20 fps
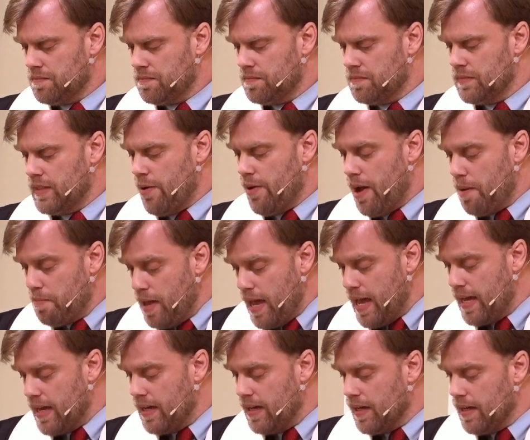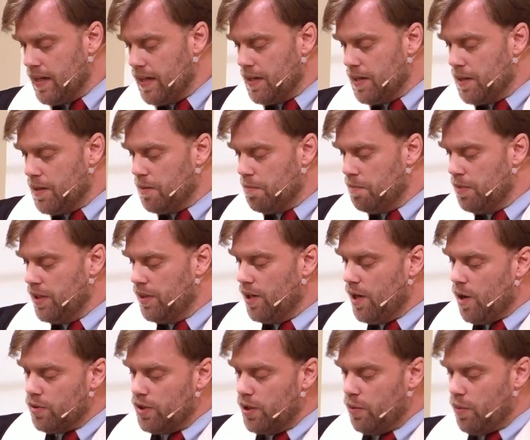Now, I may be the
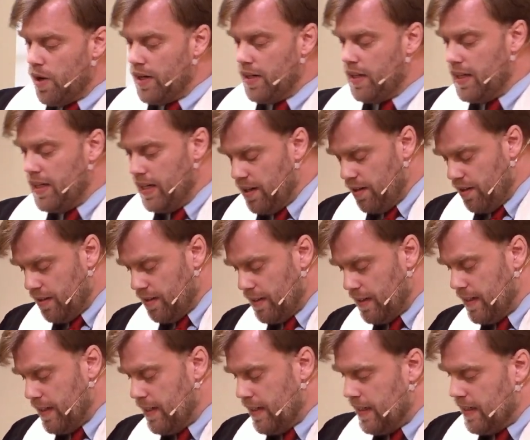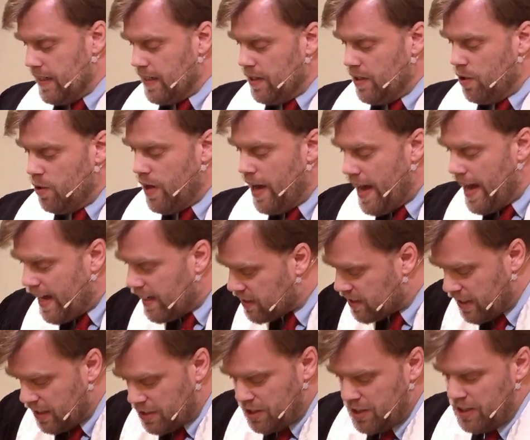only one here who has
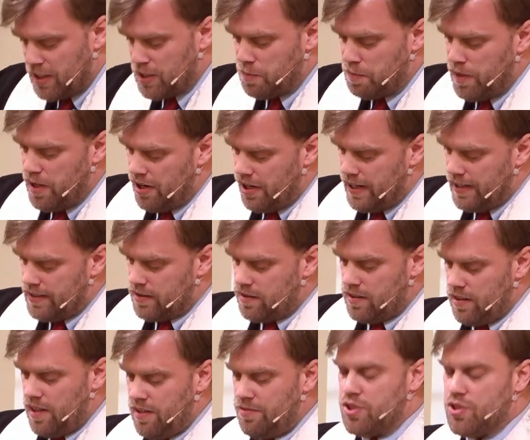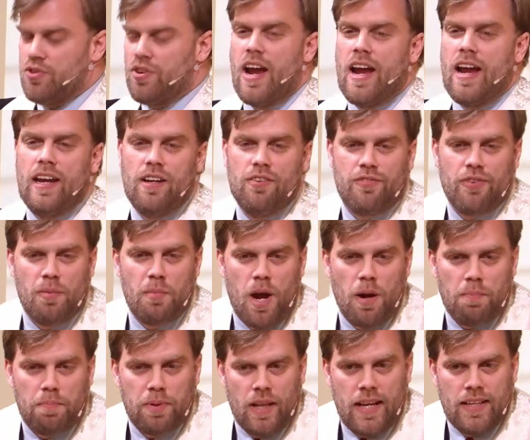such an experience of straying from
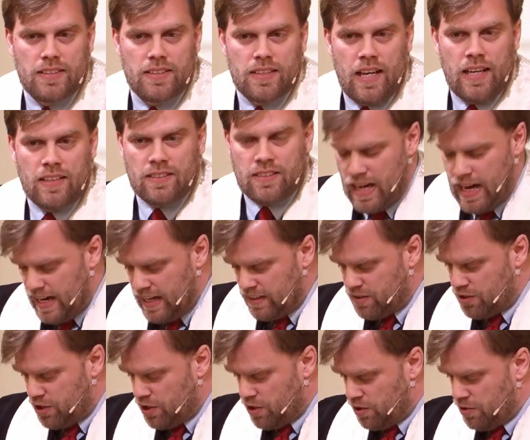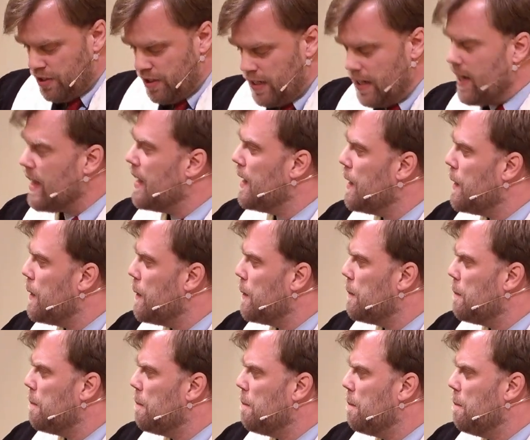our place as God's children,
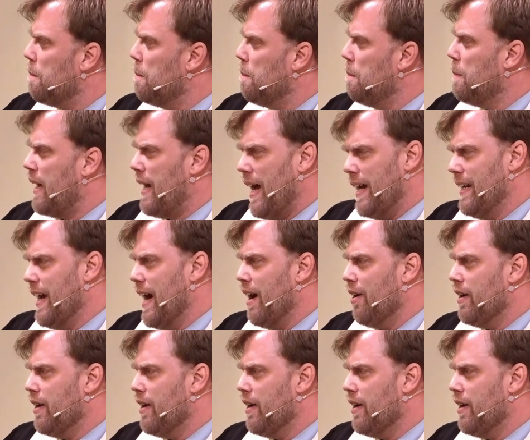but I doubt